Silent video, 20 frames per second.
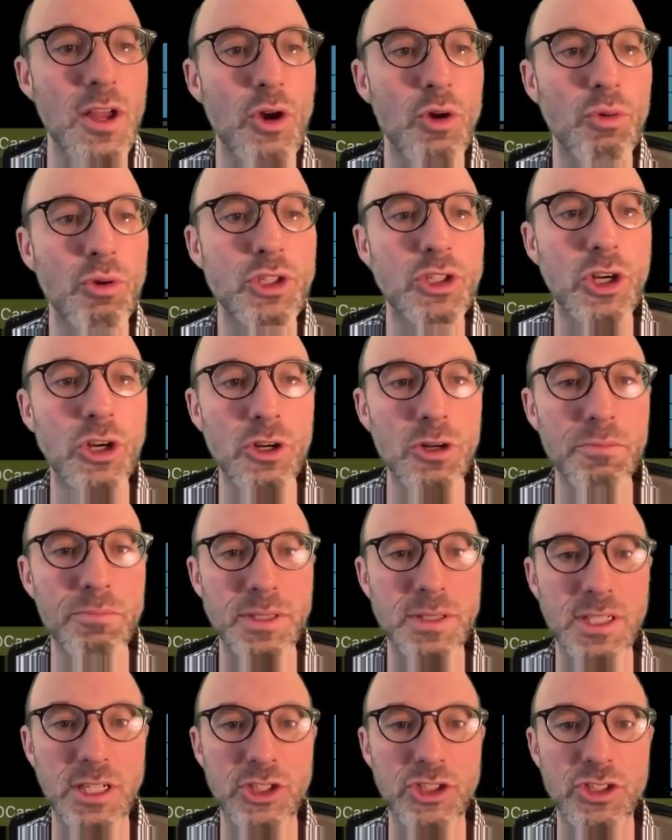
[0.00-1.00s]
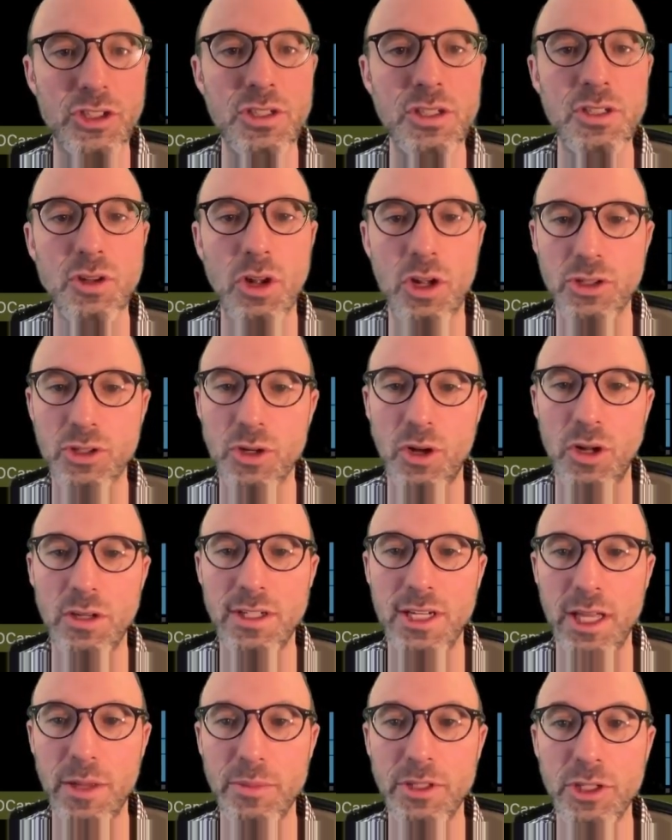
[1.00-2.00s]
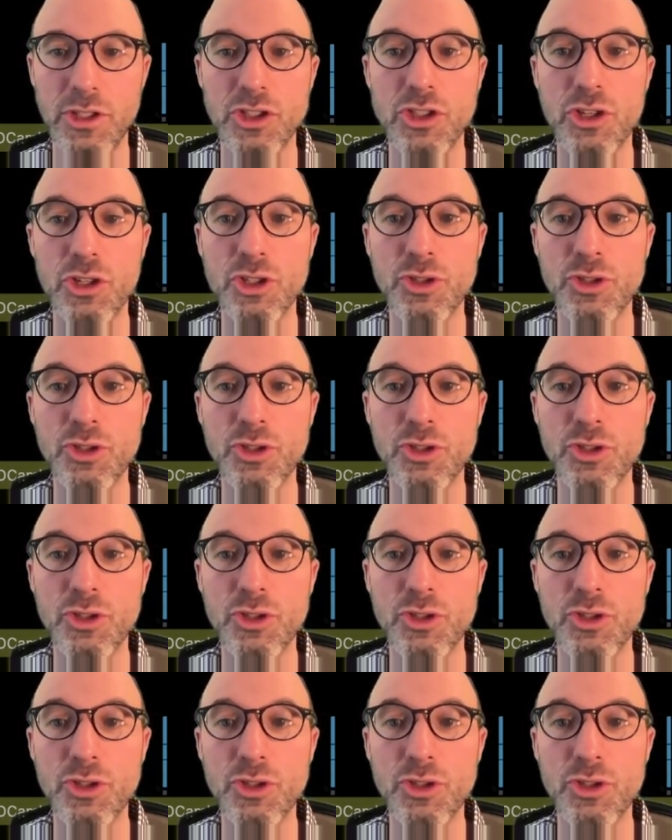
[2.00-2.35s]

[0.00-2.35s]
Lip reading: return positions, also called tail positions,